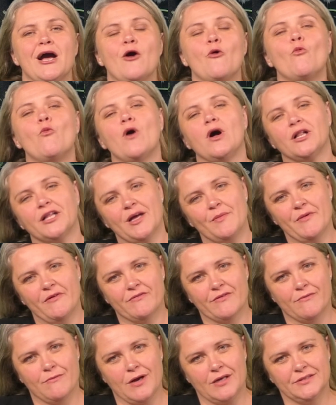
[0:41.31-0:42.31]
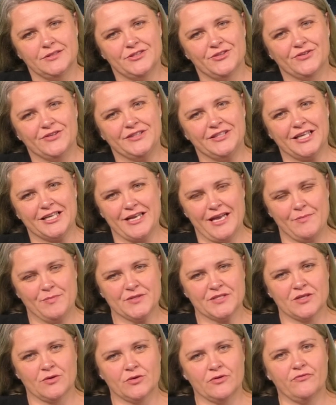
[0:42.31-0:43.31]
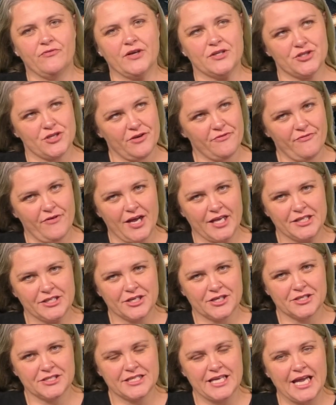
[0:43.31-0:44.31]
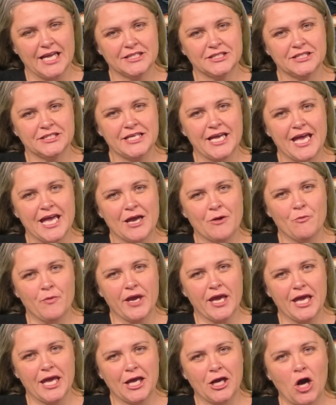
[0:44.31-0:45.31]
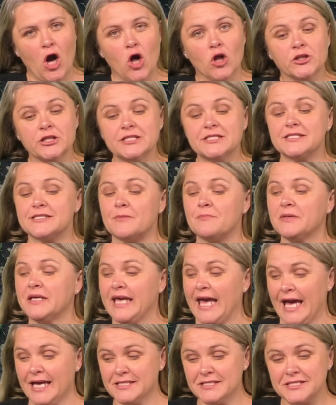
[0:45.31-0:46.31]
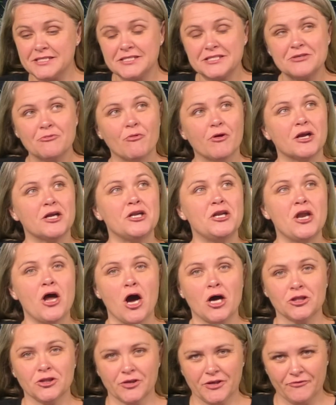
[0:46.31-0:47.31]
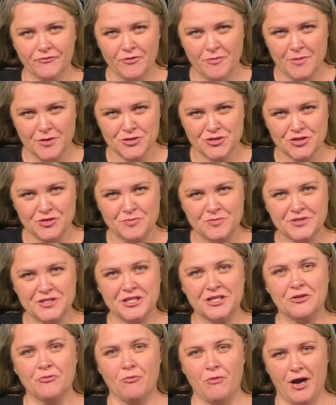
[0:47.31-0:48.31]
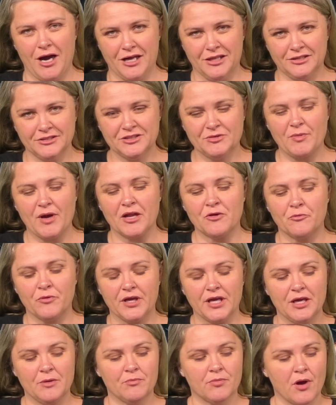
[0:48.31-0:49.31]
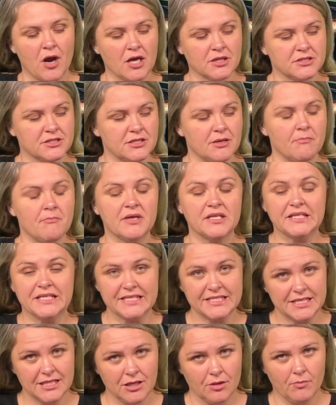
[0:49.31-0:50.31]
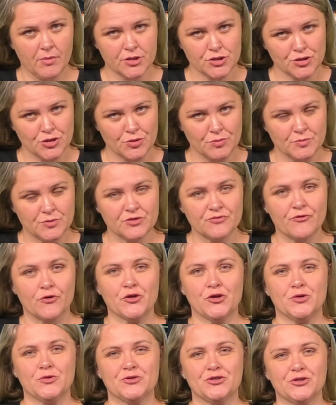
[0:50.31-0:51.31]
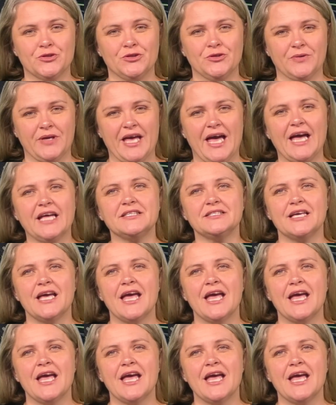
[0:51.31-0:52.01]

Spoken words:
Welcome everyone to another episode of Fungi Finders, and today we called in some guests. We're not looking for mushrooms in the wild, but we brought some medicinal mushrooms for you to look at.